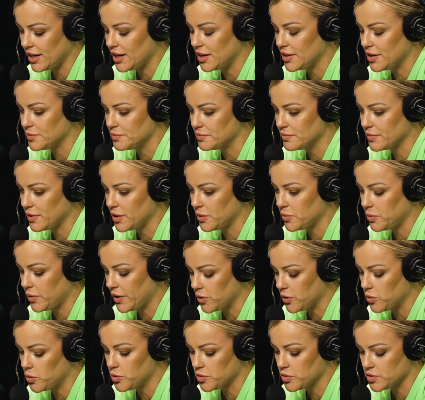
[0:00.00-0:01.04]
um, when
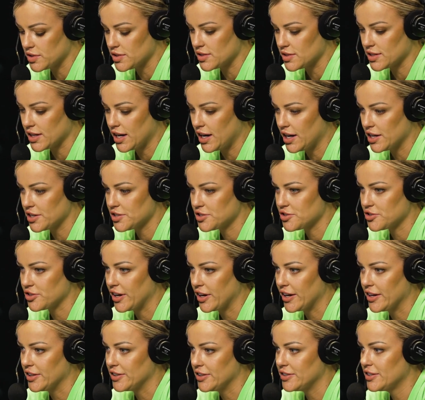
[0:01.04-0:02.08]
a horse is
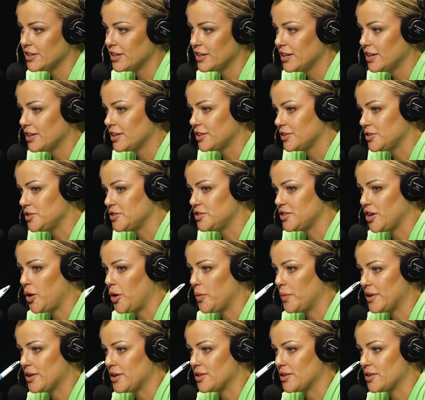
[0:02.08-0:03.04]
castrated, you told me